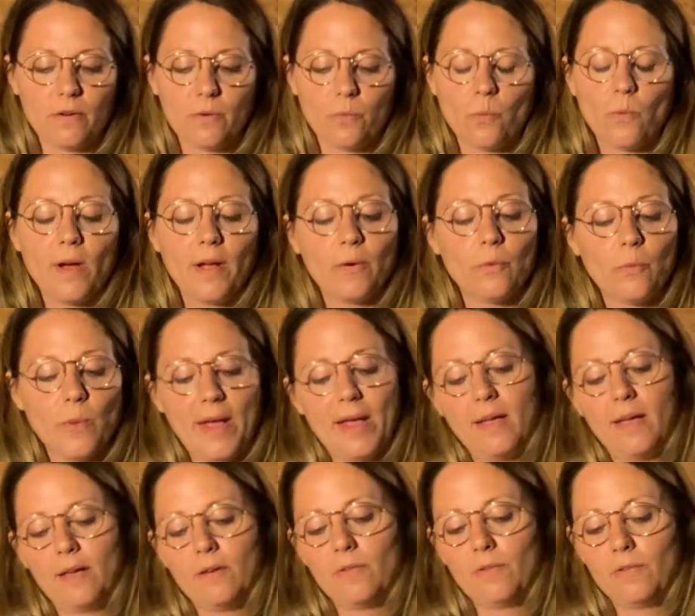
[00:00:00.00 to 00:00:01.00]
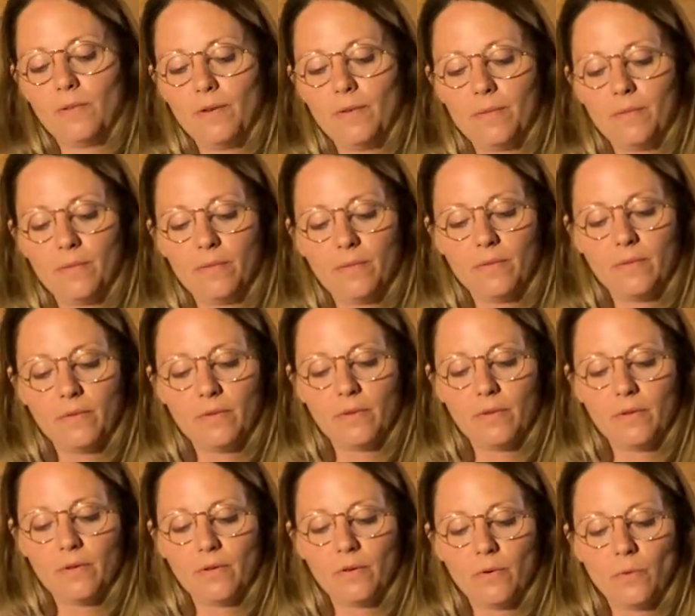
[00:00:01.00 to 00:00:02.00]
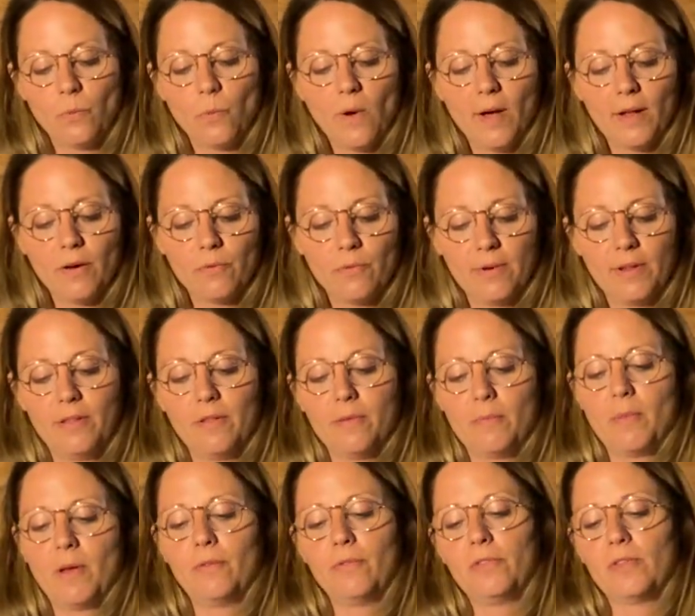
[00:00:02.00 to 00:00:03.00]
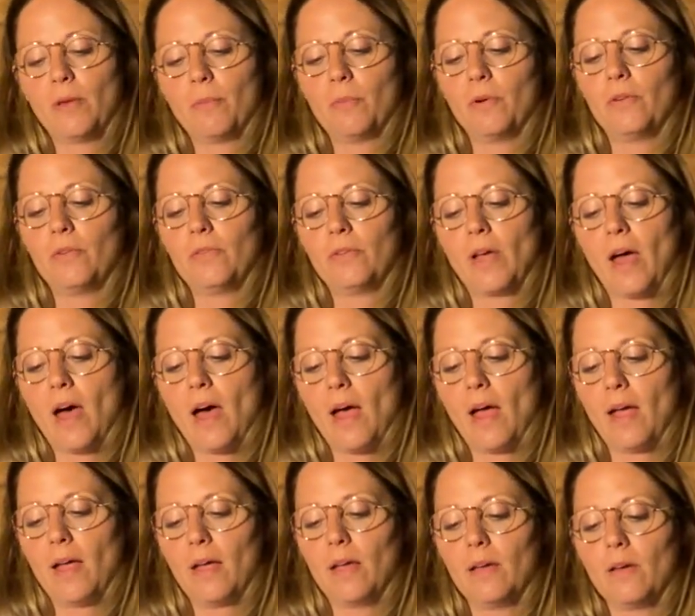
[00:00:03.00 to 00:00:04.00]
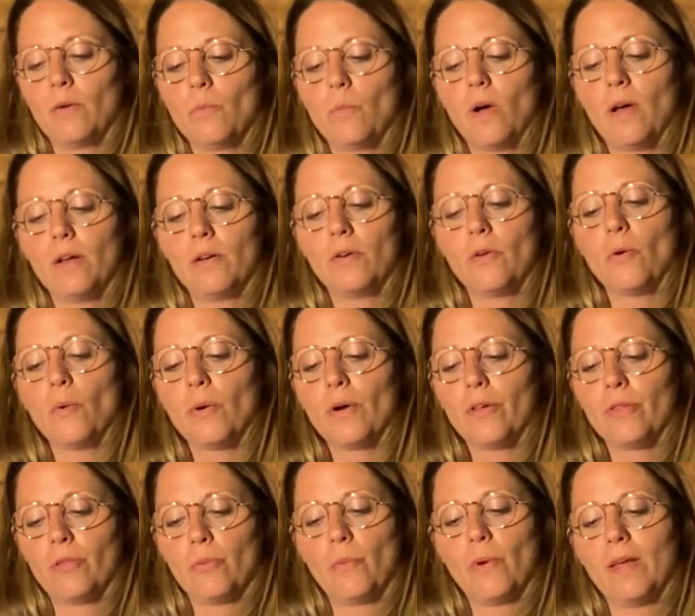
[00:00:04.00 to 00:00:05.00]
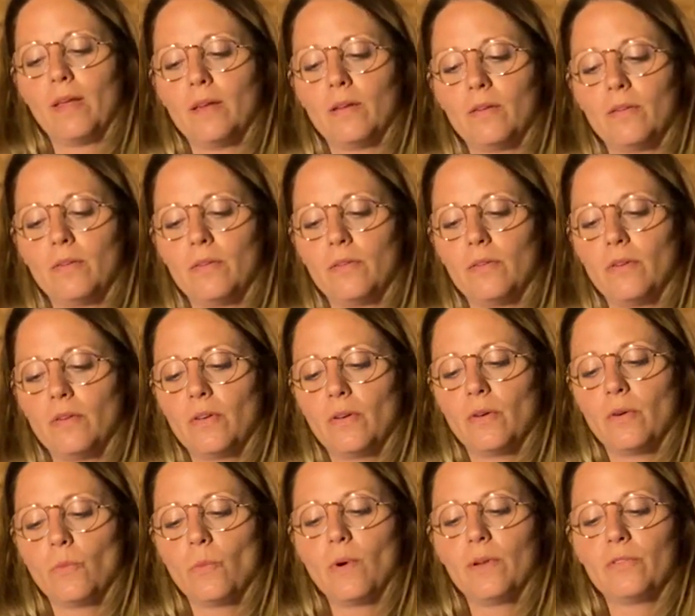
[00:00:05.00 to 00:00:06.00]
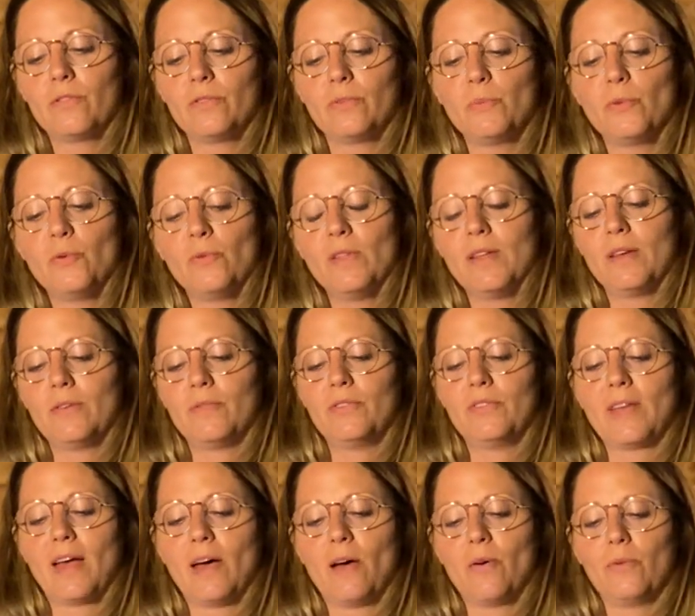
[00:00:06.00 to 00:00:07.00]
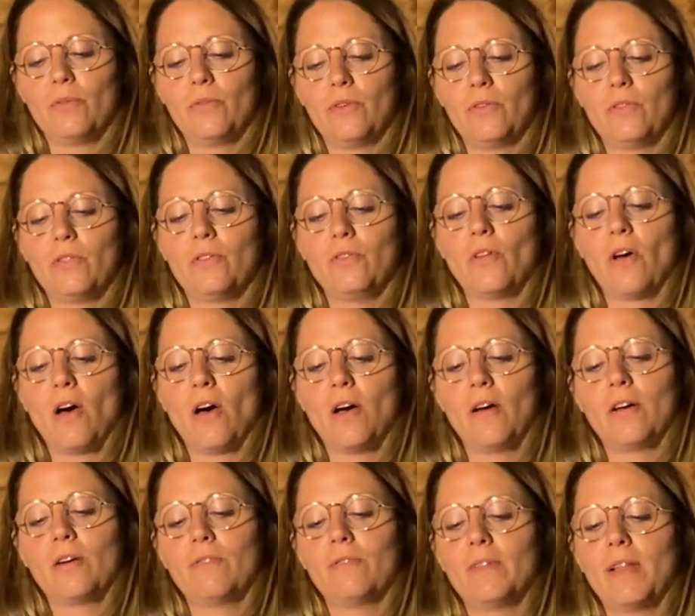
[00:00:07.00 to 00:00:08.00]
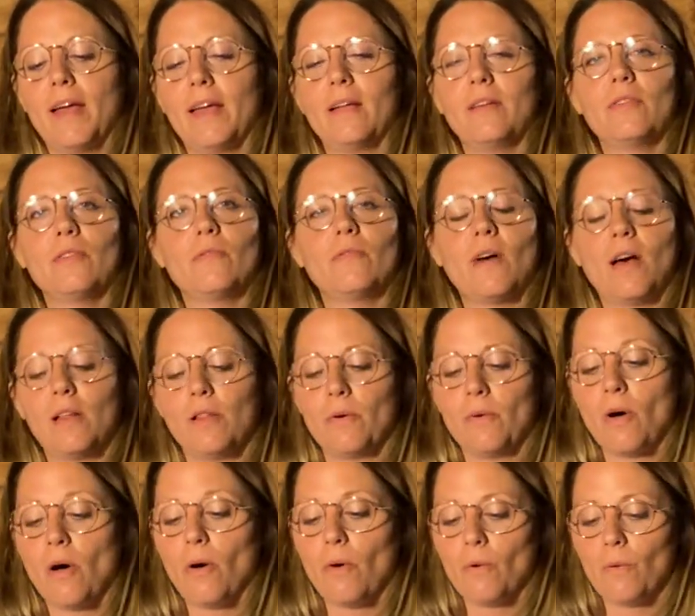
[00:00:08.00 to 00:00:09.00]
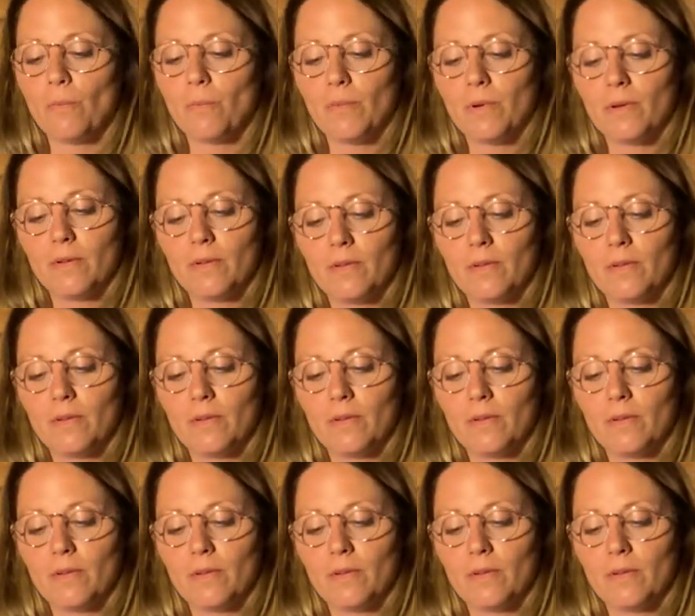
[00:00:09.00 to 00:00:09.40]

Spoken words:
What wave? What rhythm of summer sky? What north wind? What smoothie of sound does the dog of light follow home?